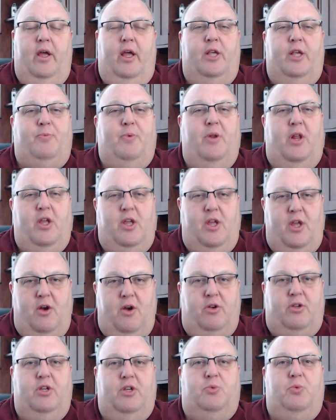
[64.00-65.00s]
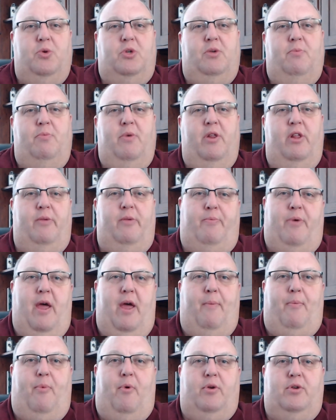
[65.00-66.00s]
It's been a year since we submitted the
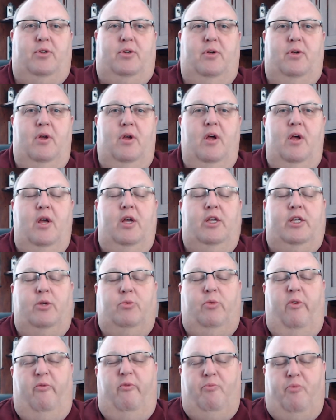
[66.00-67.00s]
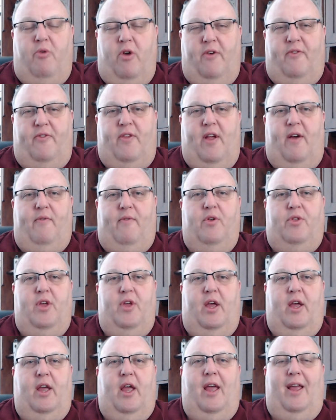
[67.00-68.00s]
papers, since we've briefed
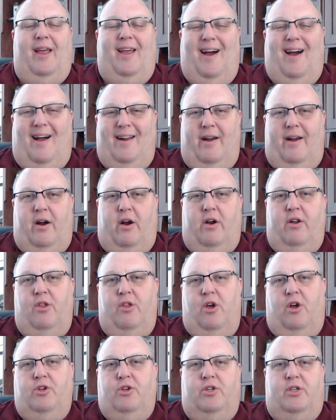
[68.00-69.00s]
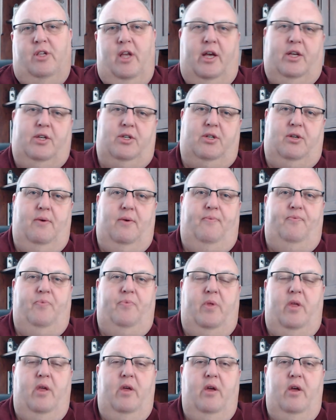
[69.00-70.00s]
everything, gotten it on the judge's desk.
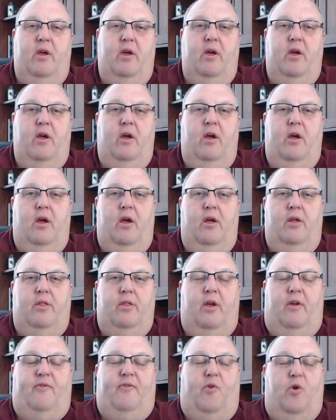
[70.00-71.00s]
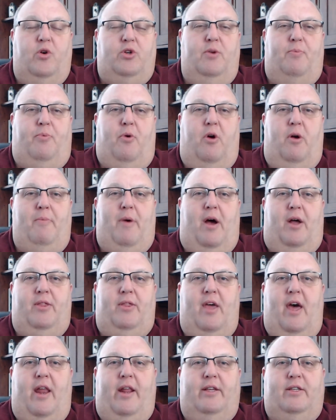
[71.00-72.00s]
The unfortunate part about
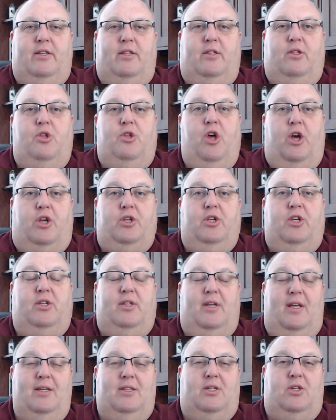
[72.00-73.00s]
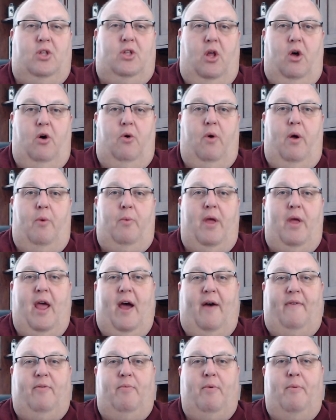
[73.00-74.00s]
that is justice is slow and we
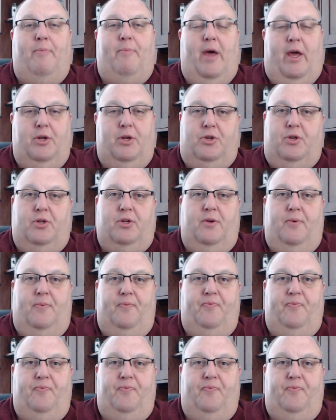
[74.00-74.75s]
have to be patient.